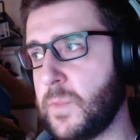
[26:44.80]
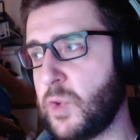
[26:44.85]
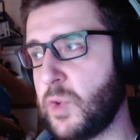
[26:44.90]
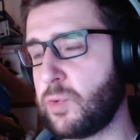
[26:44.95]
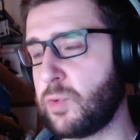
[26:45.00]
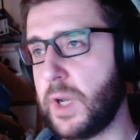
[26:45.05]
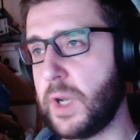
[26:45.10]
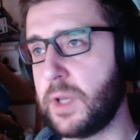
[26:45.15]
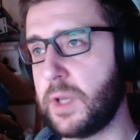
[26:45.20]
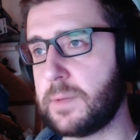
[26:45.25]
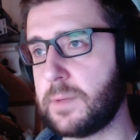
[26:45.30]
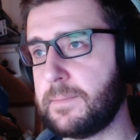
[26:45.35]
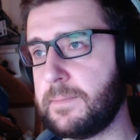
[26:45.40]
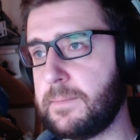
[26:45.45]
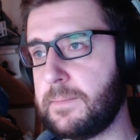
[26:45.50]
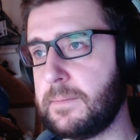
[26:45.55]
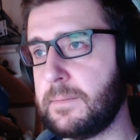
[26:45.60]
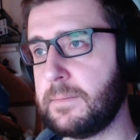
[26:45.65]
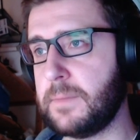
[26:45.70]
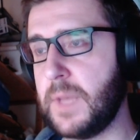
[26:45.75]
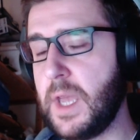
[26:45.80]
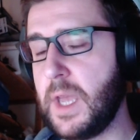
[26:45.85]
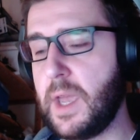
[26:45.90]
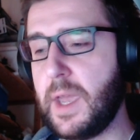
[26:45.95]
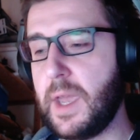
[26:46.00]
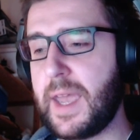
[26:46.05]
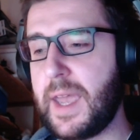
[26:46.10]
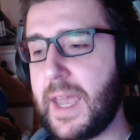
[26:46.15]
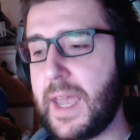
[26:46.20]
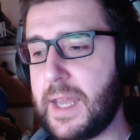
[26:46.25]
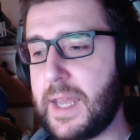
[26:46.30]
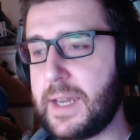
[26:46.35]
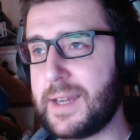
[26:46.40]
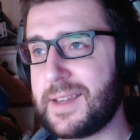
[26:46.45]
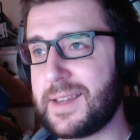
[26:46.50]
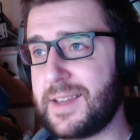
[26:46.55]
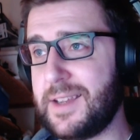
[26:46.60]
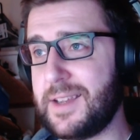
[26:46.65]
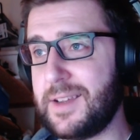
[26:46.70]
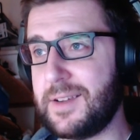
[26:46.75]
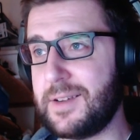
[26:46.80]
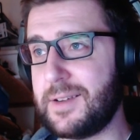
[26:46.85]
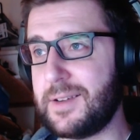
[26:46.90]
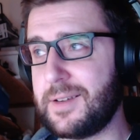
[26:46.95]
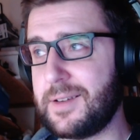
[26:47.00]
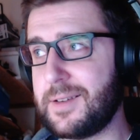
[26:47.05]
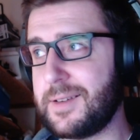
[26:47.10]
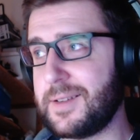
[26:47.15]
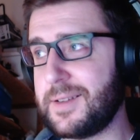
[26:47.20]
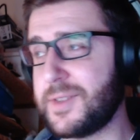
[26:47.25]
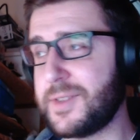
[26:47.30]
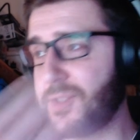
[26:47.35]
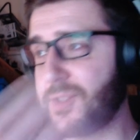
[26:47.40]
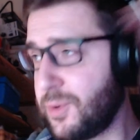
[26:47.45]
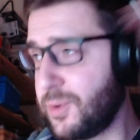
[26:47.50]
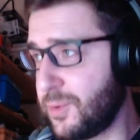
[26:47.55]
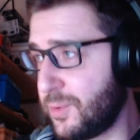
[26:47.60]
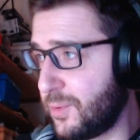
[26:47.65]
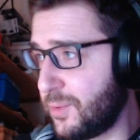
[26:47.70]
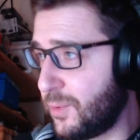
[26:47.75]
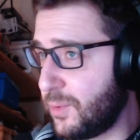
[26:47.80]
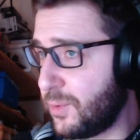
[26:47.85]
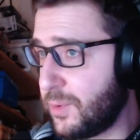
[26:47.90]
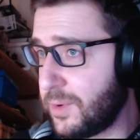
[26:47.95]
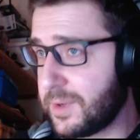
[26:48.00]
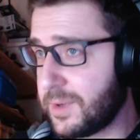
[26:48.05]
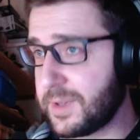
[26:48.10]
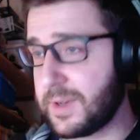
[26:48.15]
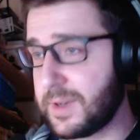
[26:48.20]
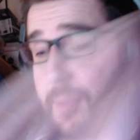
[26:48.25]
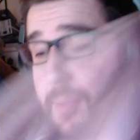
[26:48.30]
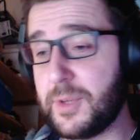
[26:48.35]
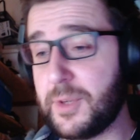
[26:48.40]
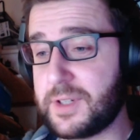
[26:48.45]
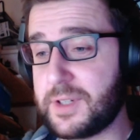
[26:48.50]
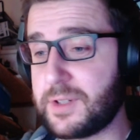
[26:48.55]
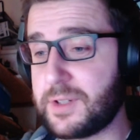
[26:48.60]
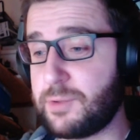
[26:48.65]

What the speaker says: Right. And so I'm going to